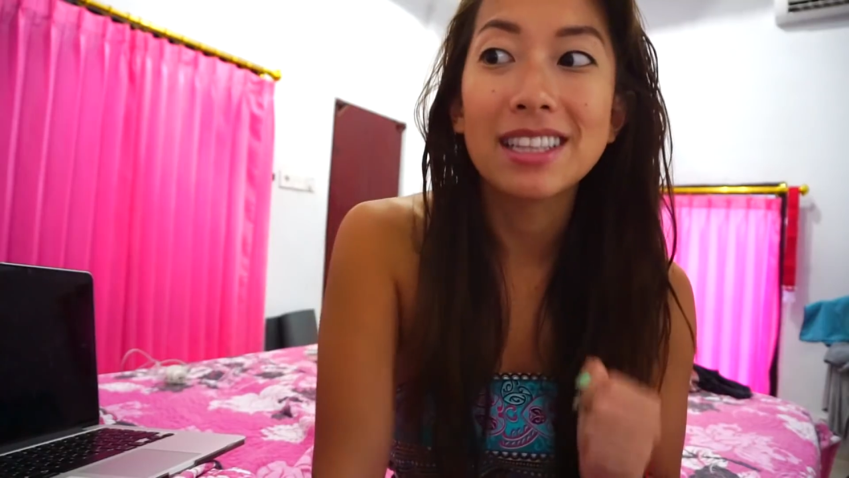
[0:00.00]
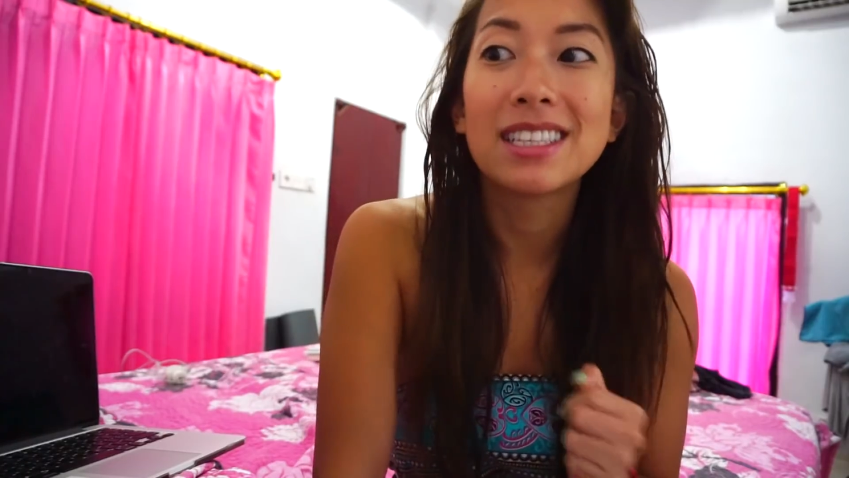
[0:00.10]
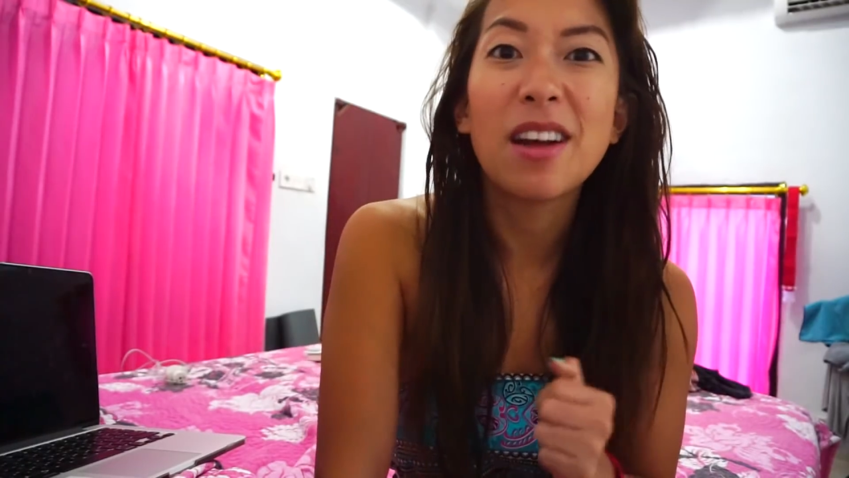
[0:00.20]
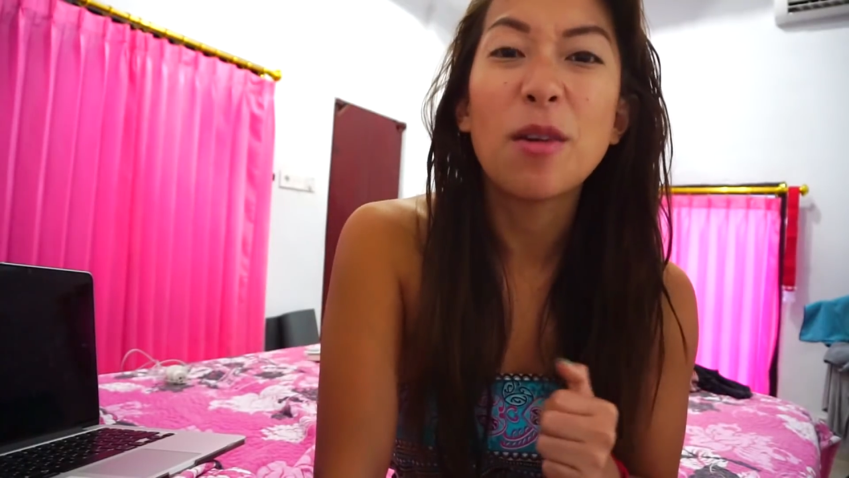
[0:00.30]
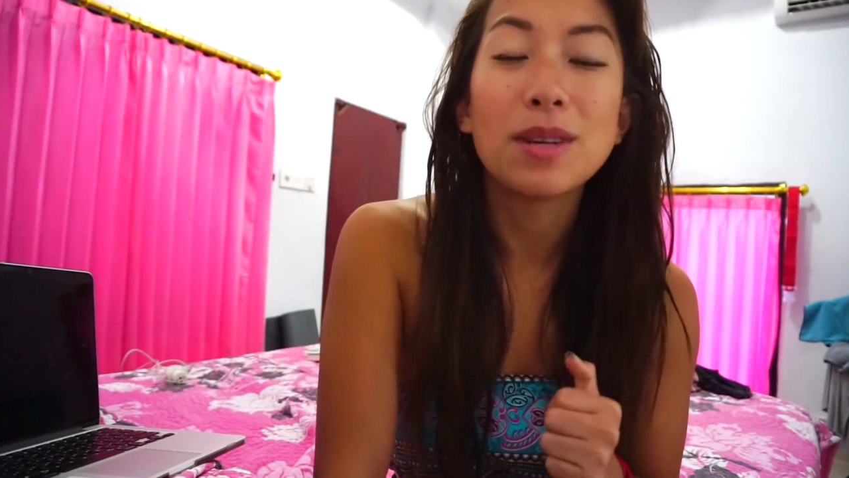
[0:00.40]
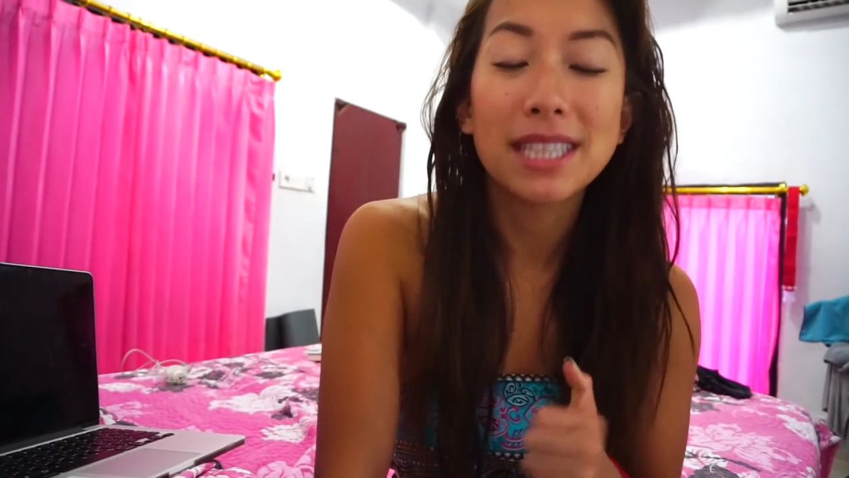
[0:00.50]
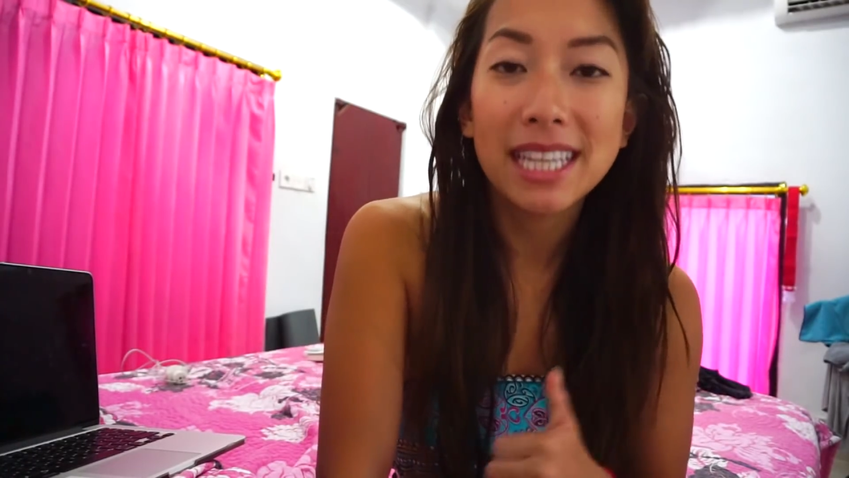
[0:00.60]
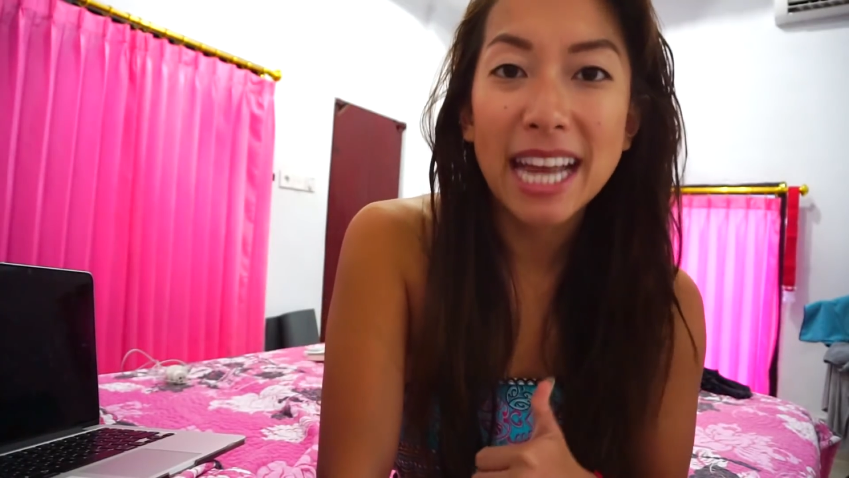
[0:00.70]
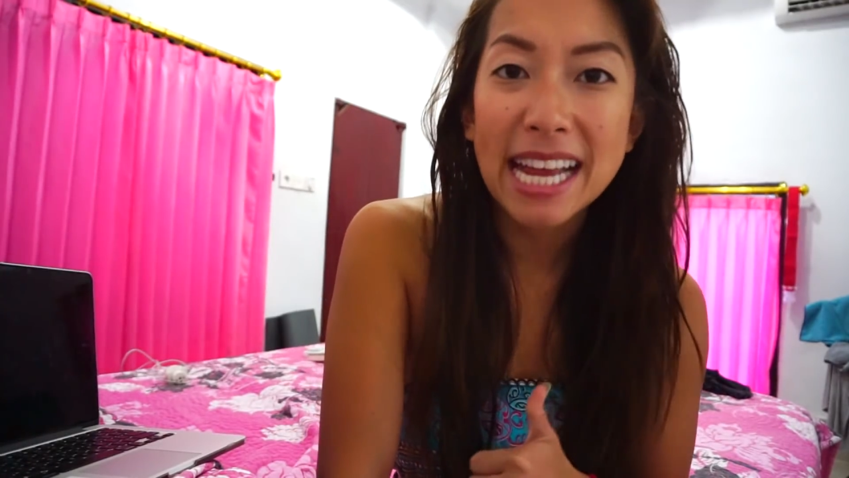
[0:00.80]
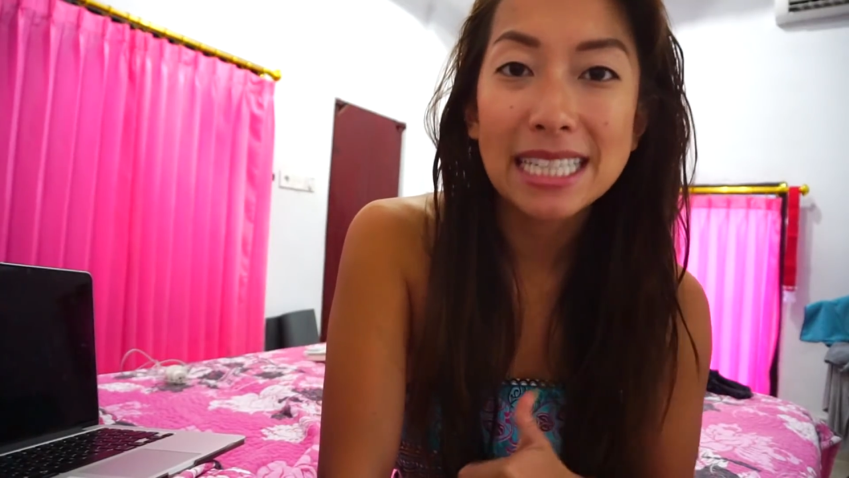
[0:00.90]
it's not always the
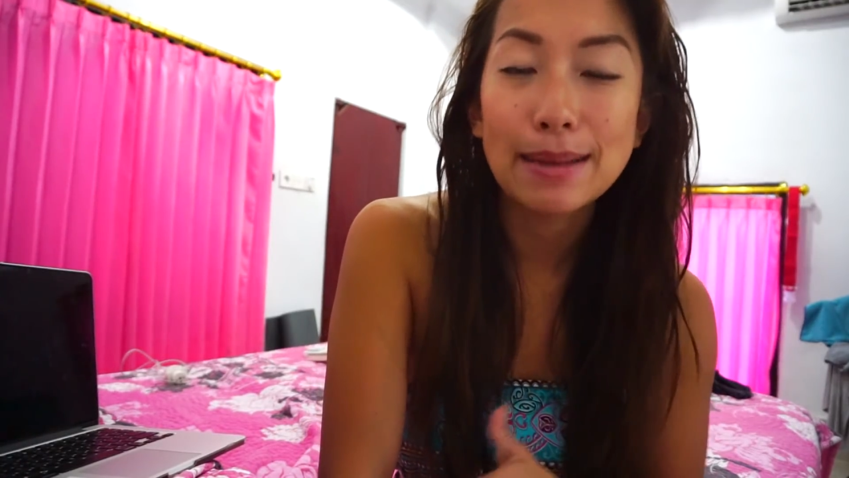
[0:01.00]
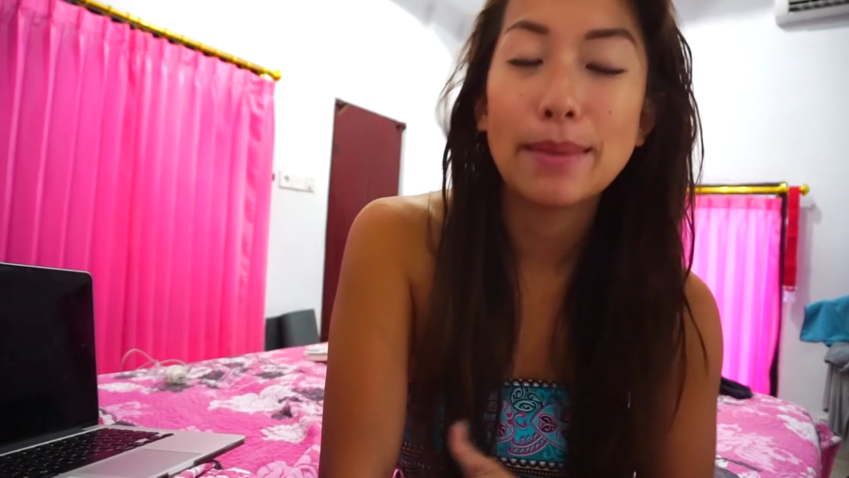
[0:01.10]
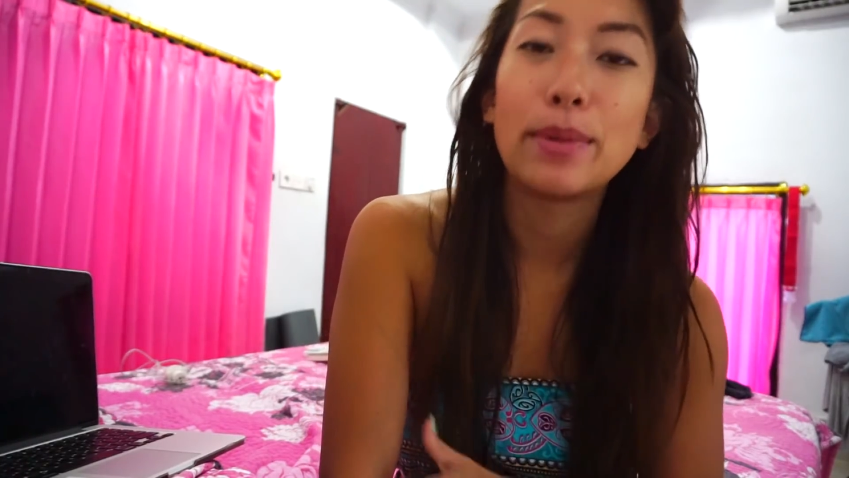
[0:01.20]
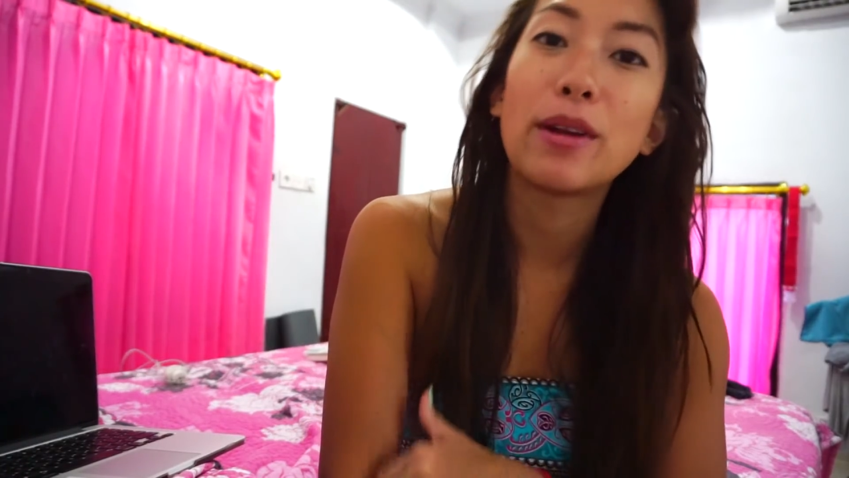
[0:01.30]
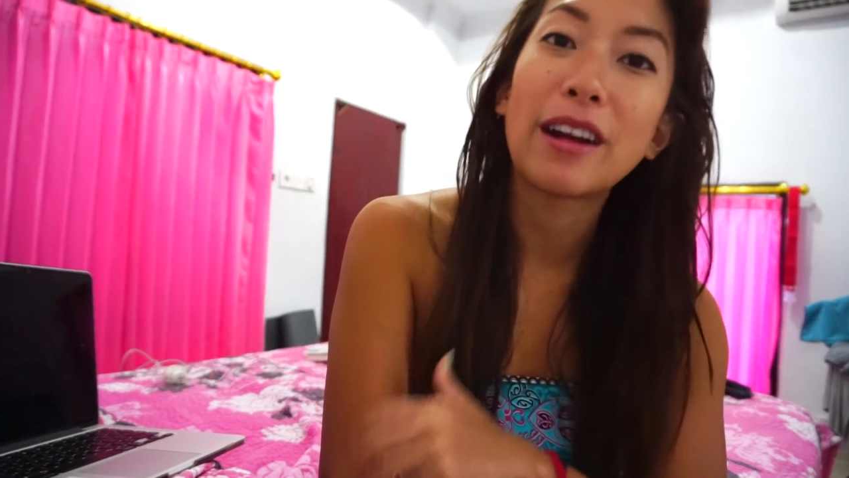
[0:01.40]
case. People